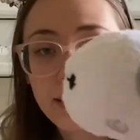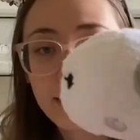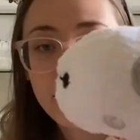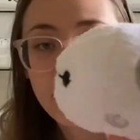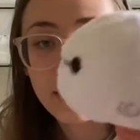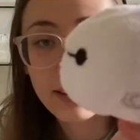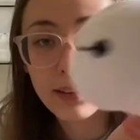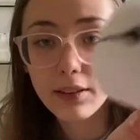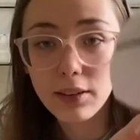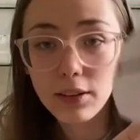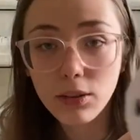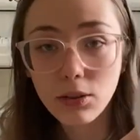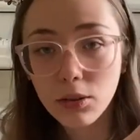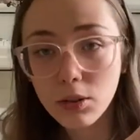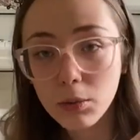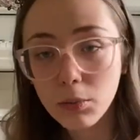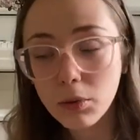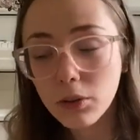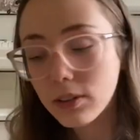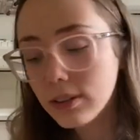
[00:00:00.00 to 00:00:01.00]
He's
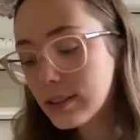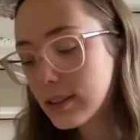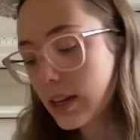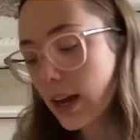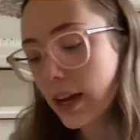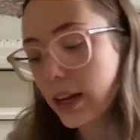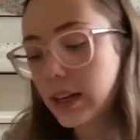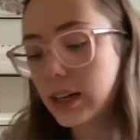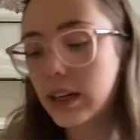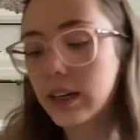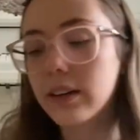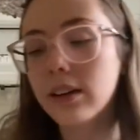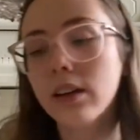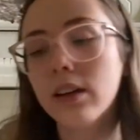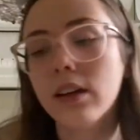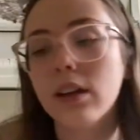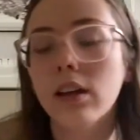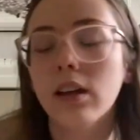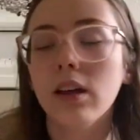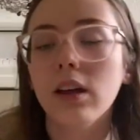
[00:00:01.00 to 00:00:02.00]
adorable and tiny.
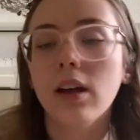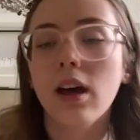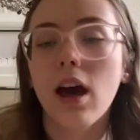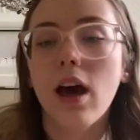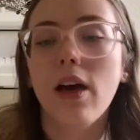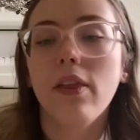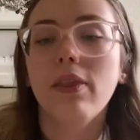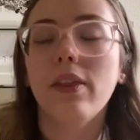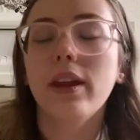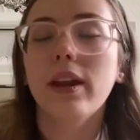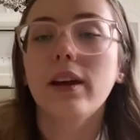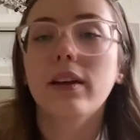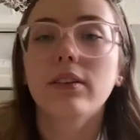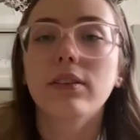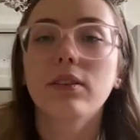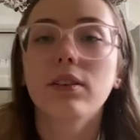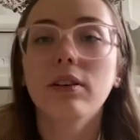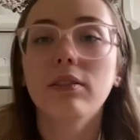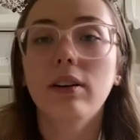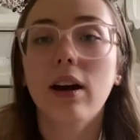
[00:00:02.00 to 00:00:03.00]
And then I also
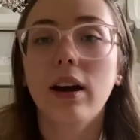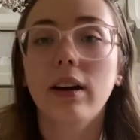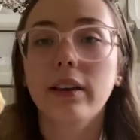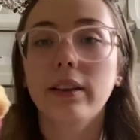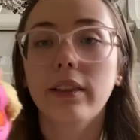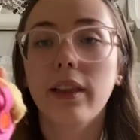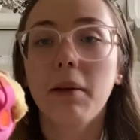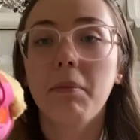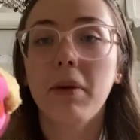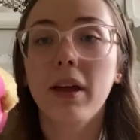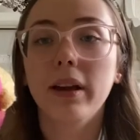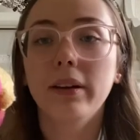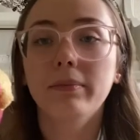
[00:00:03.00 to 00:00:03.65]
have honey lemon.